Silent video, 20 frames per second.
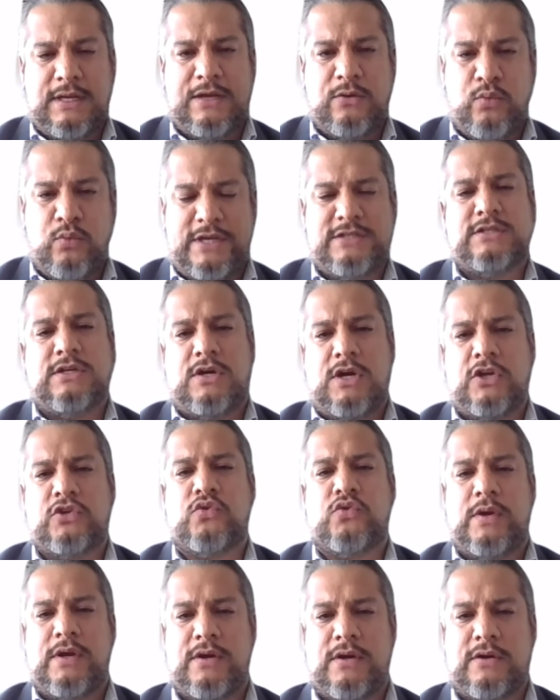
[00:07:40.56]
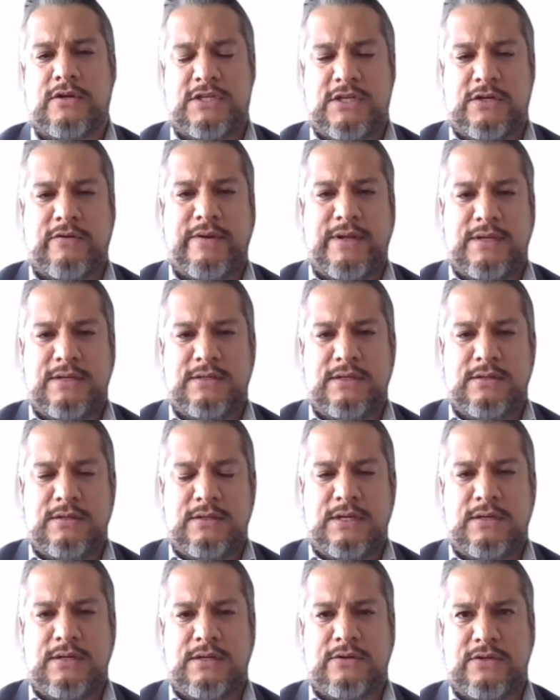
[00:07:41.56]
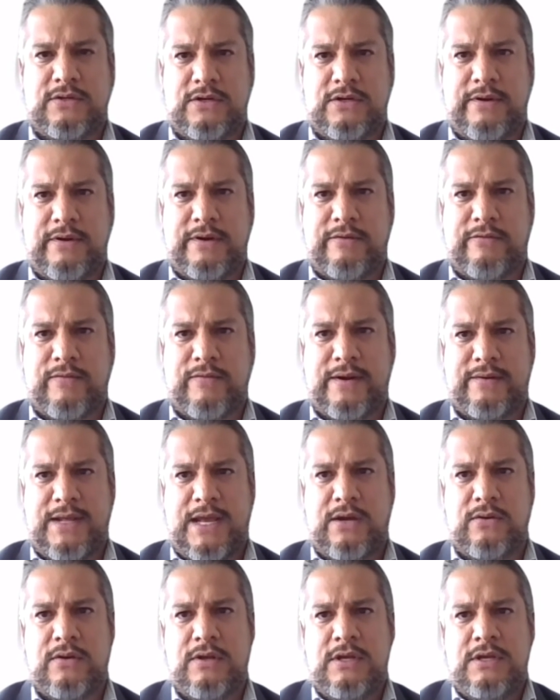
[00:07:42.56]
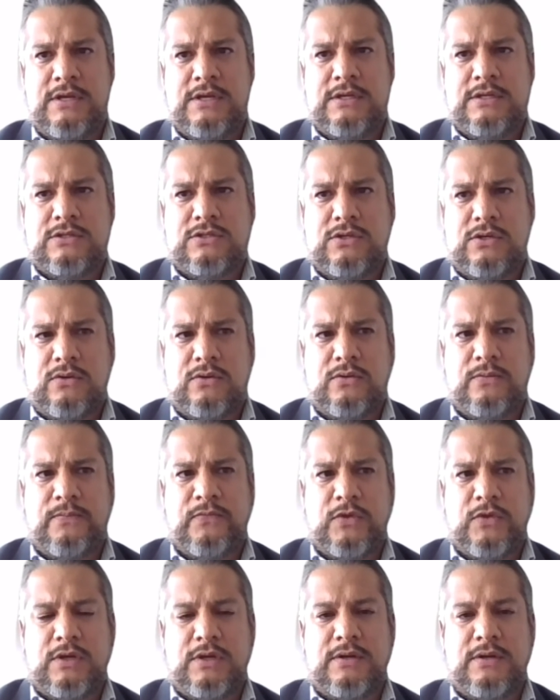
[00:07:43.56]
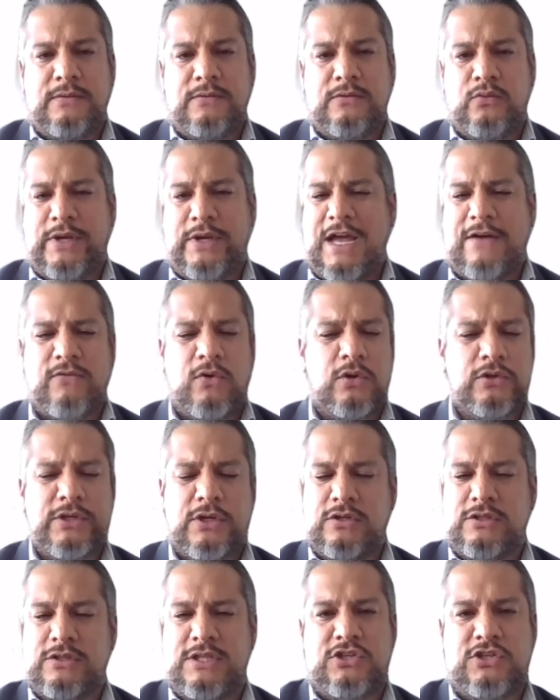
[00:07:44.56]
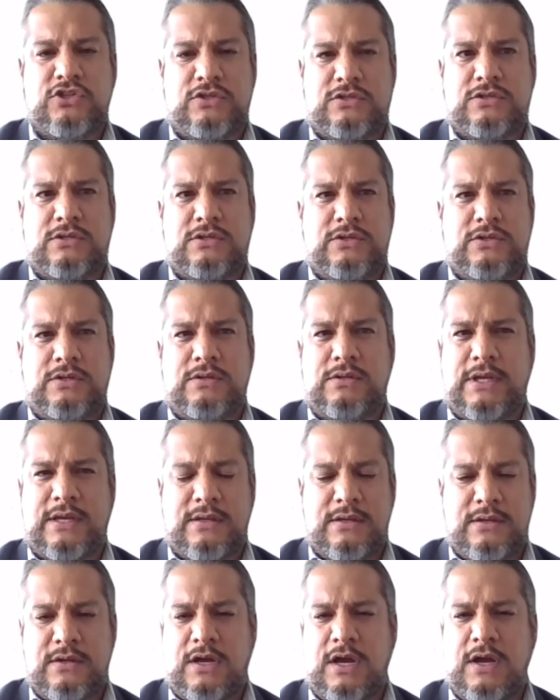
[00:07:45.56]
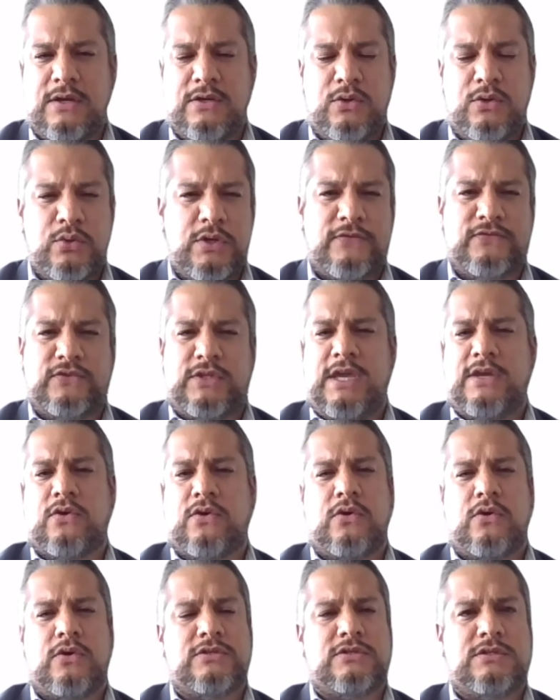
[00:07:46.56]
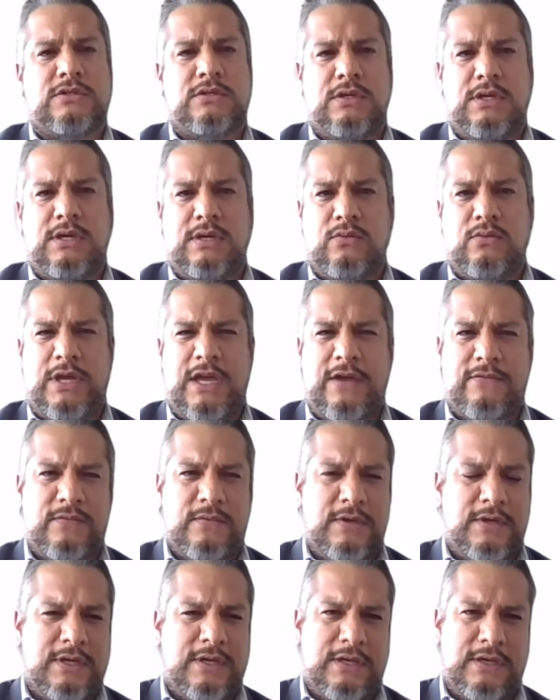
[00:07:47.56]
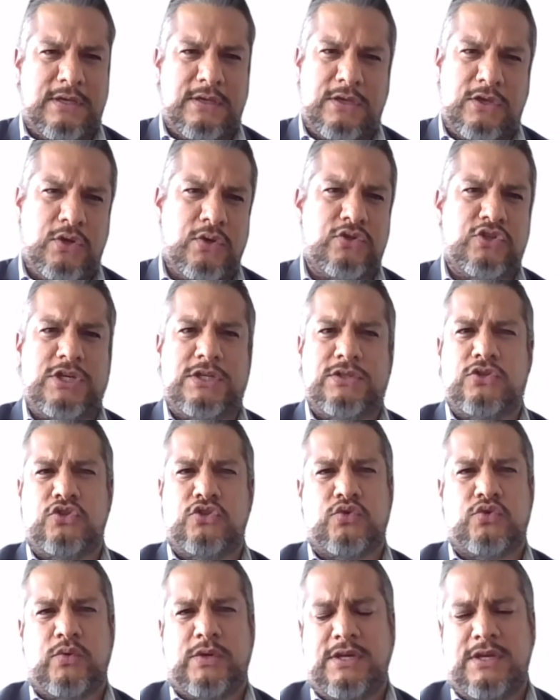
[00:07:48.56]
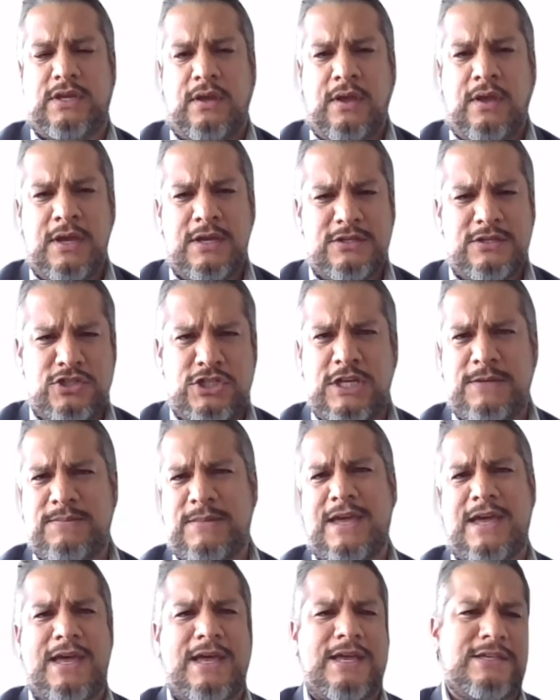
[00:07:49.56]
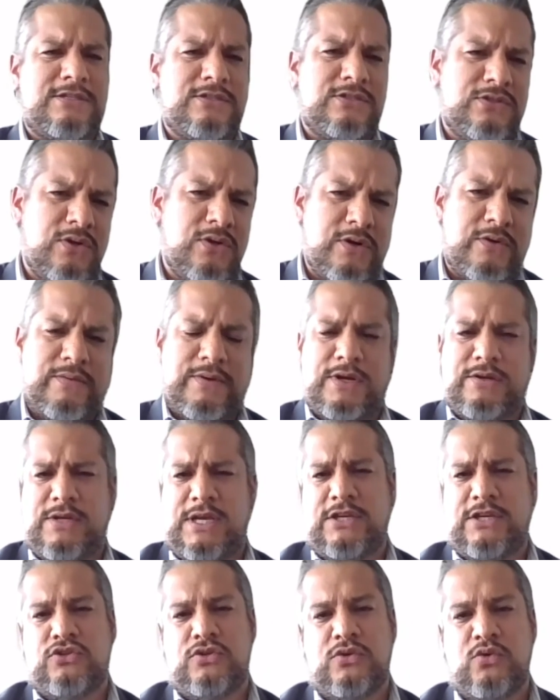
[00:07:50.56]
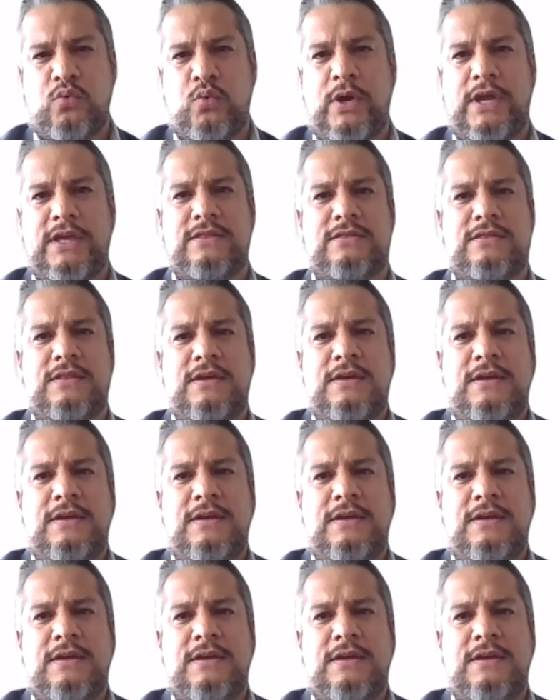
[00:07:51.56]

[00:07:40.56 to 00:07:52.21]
we as a country are generating right now. So we have all the conditions, like good off-takers. We have a huge industry, cheap gas, solar radiation, wind,